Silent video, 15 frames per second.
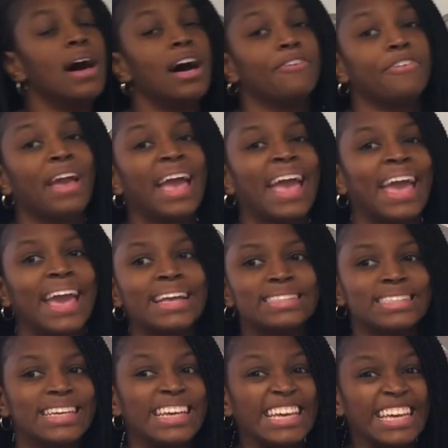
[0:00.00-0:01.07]
of
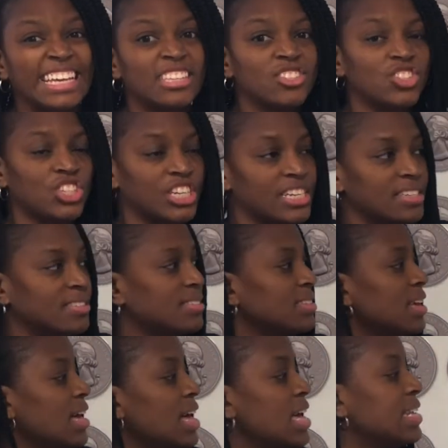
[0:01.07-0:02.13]
8 inches.
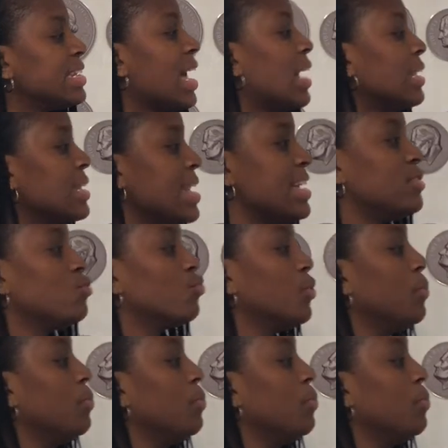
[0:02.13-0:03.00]
Now let's